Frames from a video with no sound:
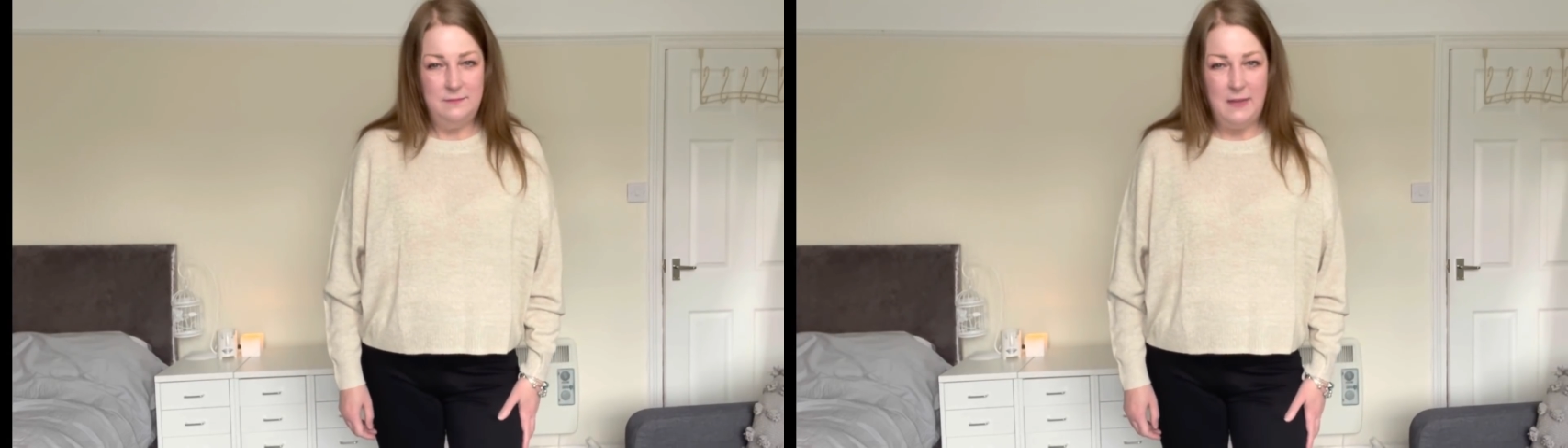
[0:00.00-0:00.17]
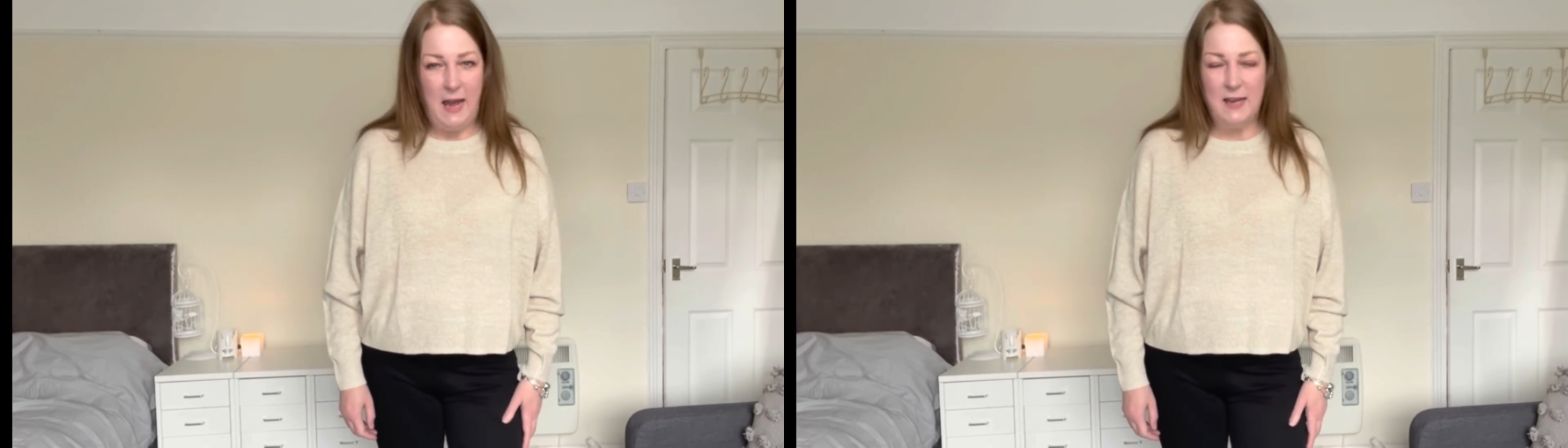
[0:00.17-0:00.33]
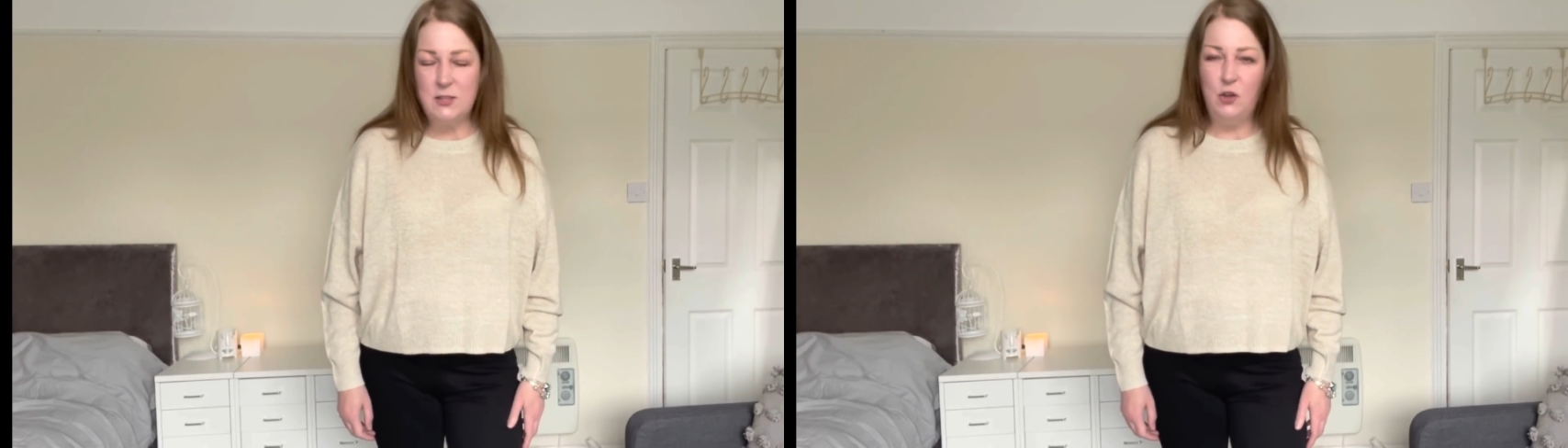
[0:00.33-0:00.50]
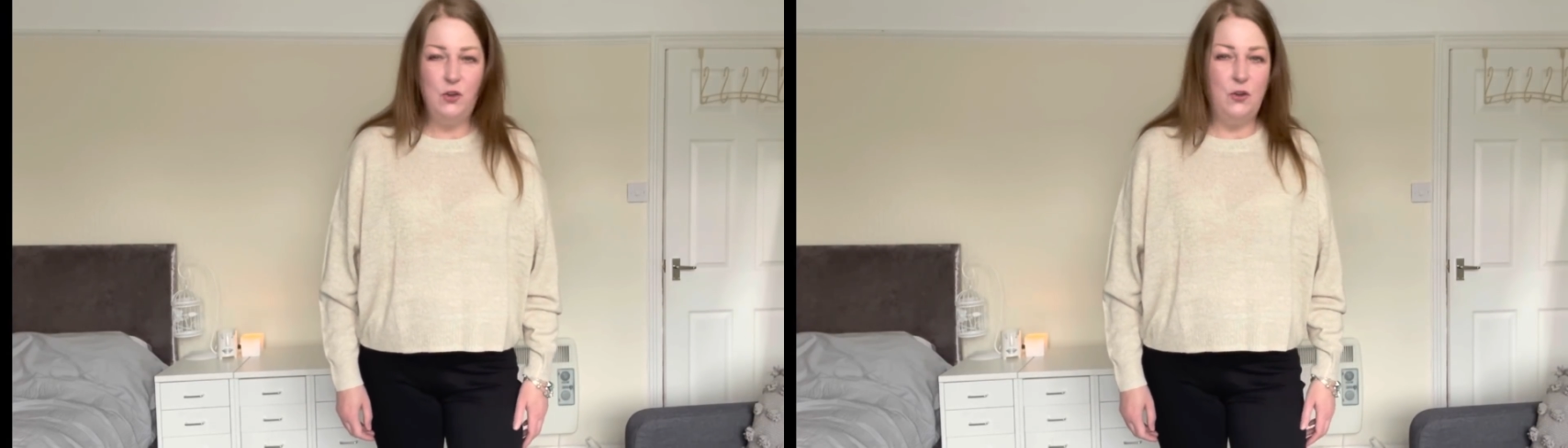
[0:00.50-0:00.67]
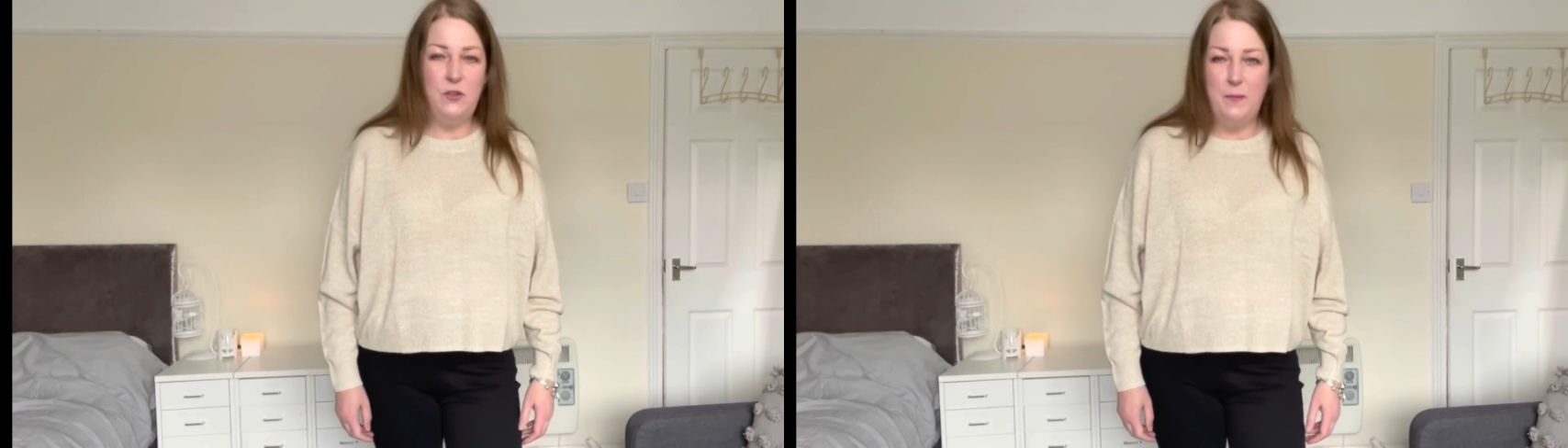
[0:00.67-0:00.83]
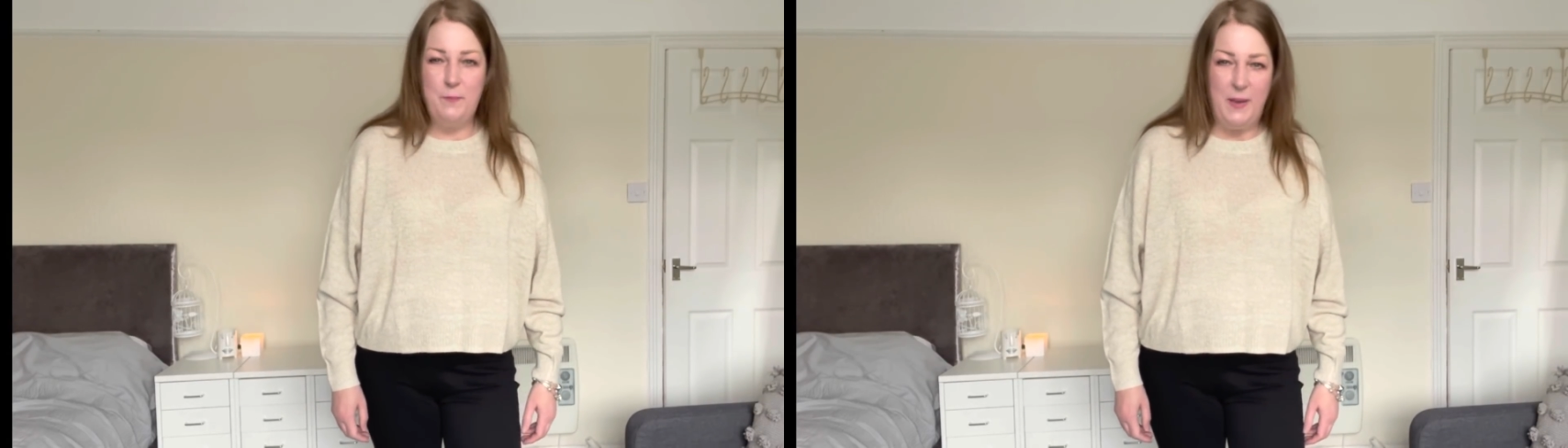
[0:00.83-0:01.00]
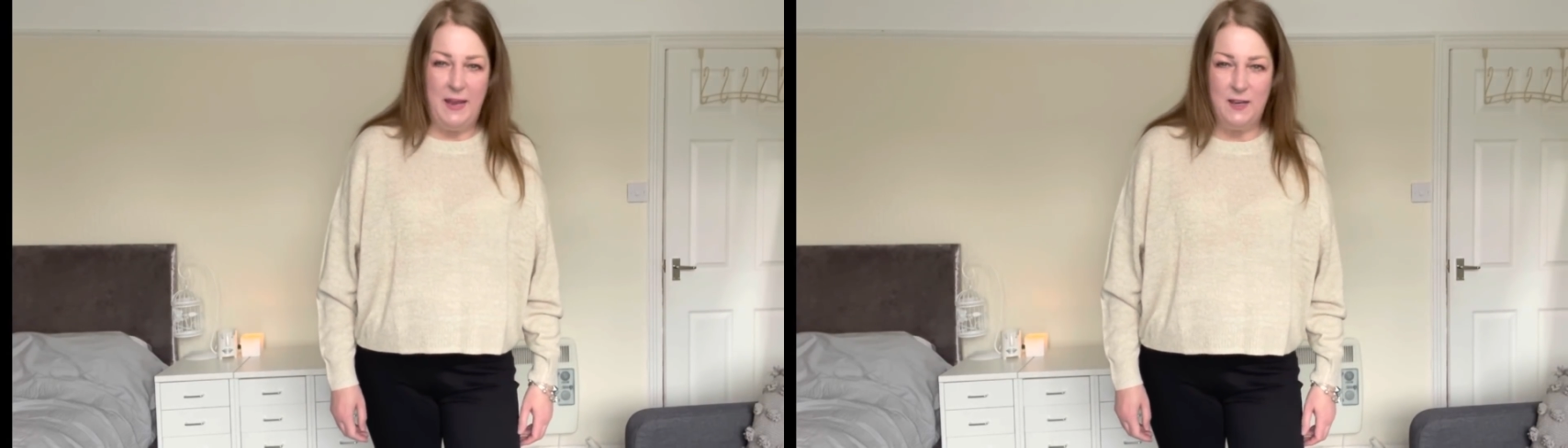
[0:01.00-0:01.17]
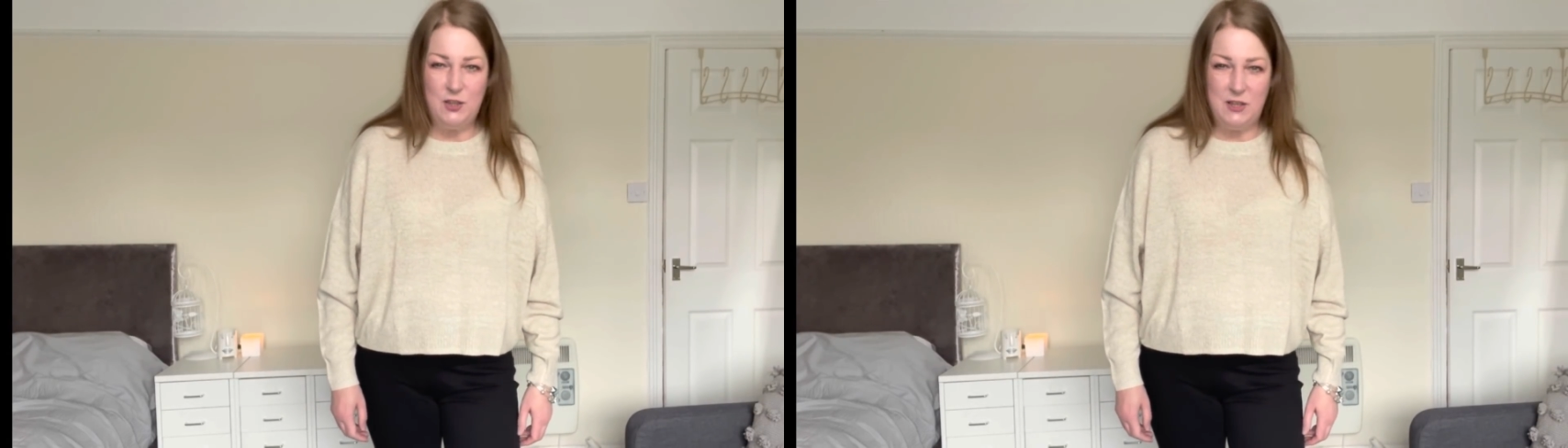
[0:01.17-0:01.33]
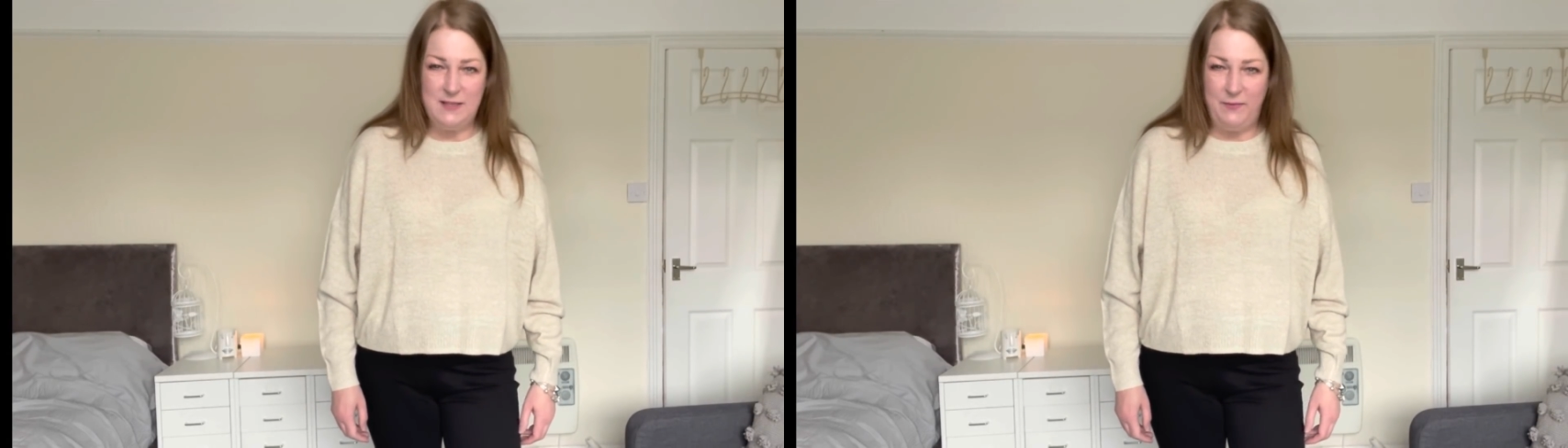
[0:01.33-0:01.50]
I don't know that
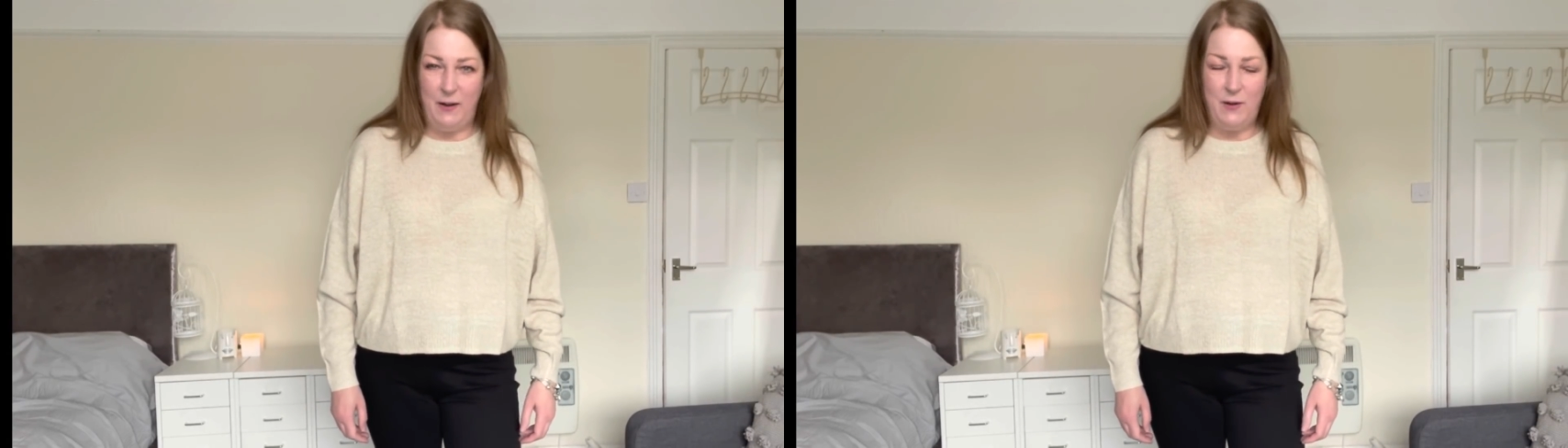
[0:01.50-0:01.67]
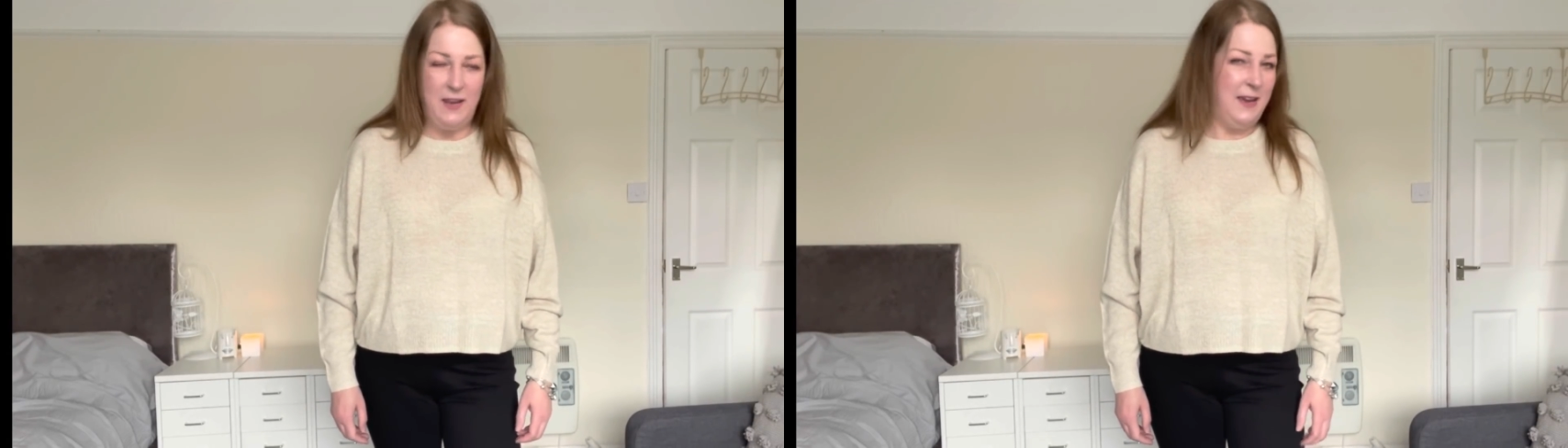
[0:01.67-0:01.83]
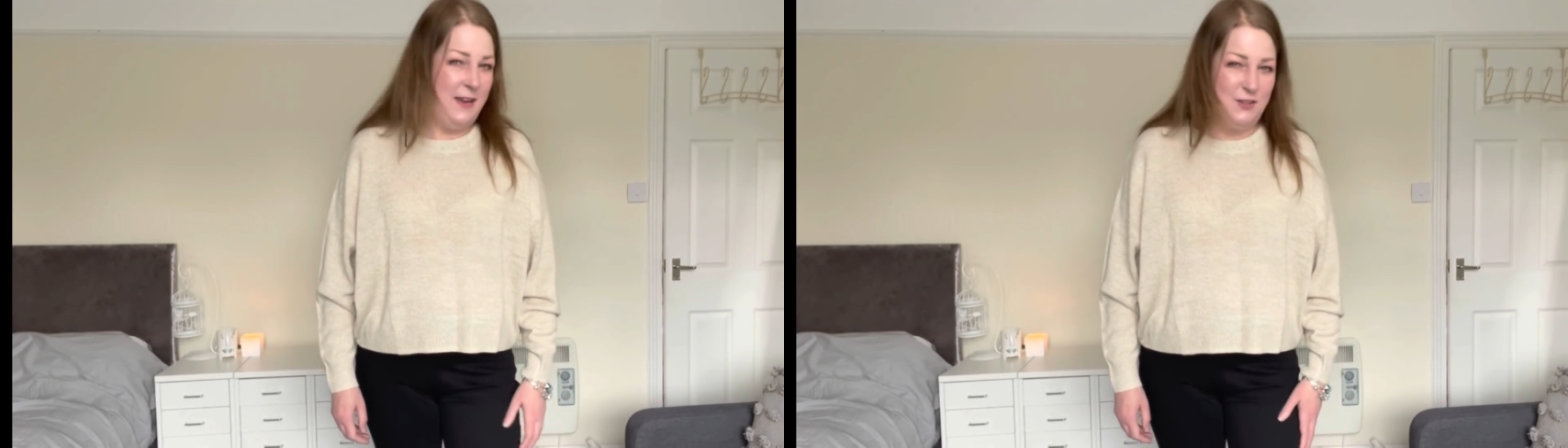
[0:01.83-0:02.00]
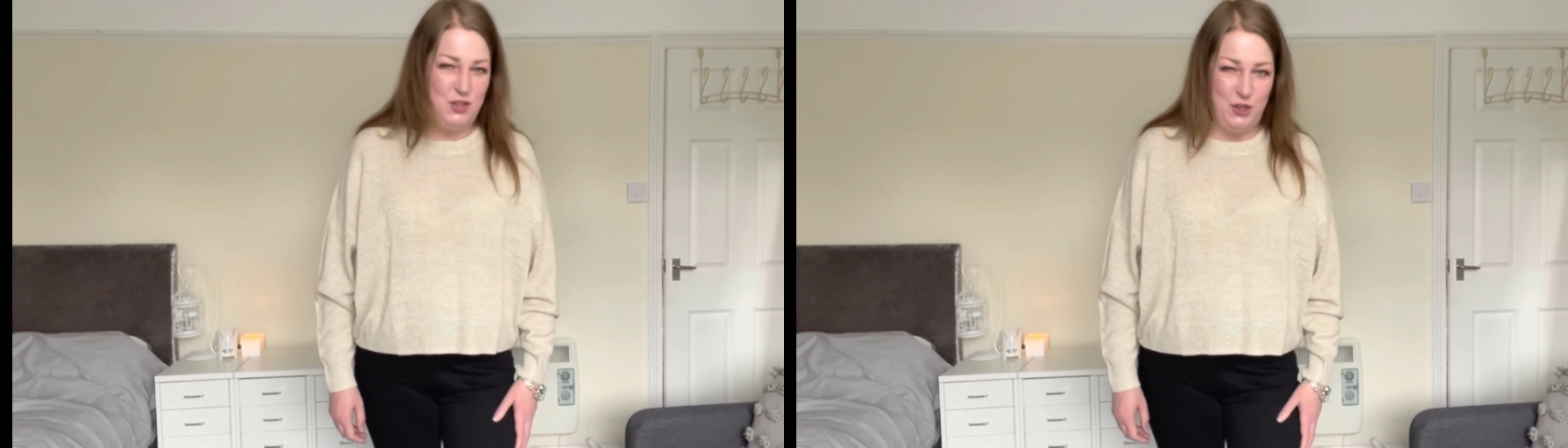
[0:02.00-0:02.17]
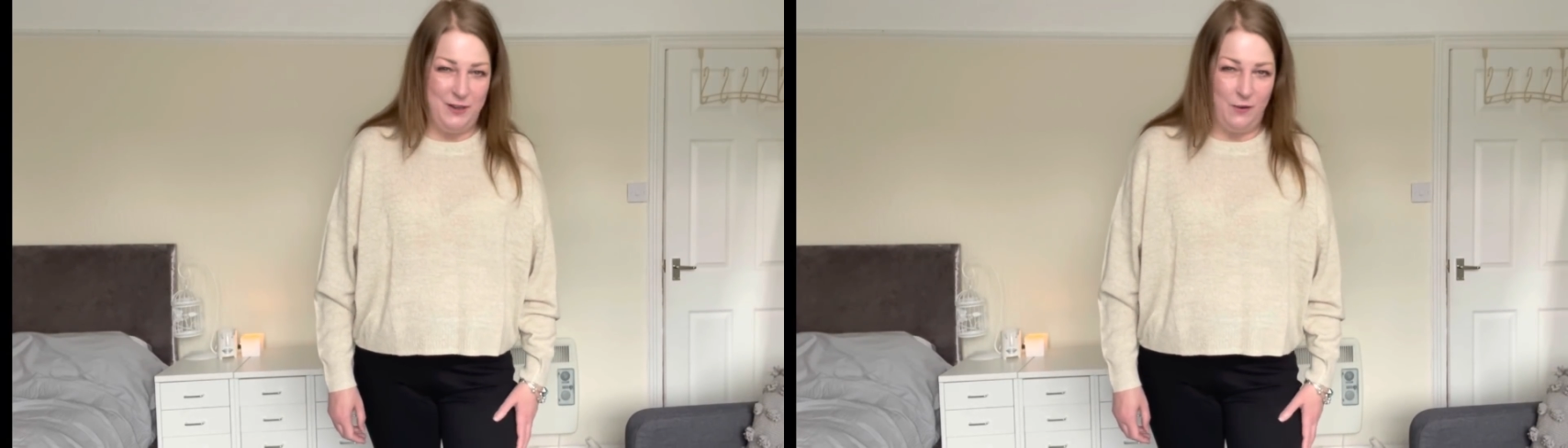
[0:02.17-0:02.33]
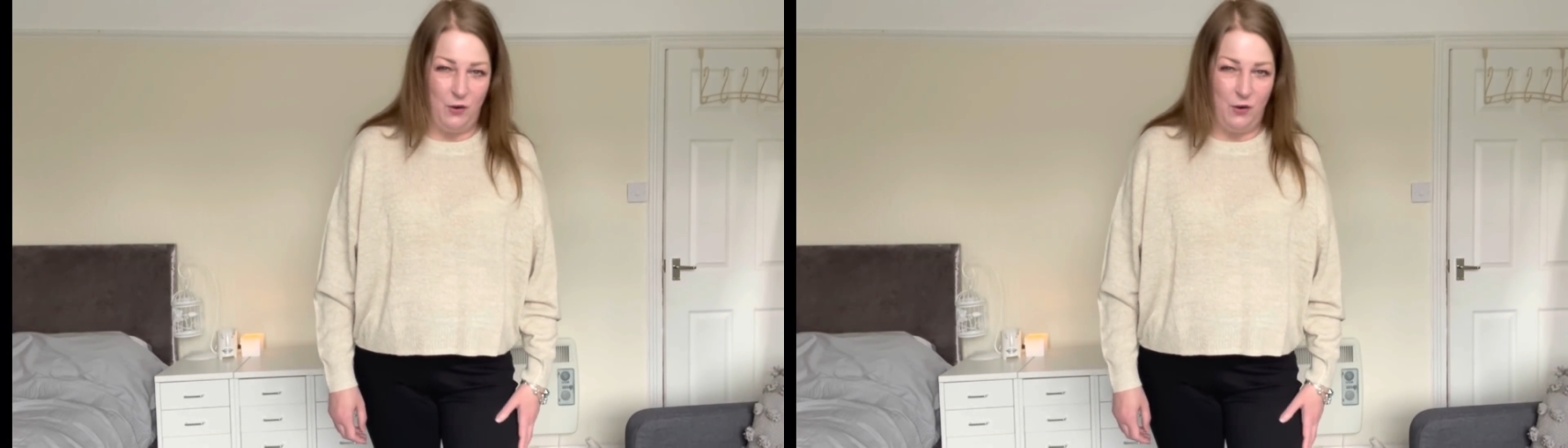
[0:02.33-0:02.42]
beige is very aging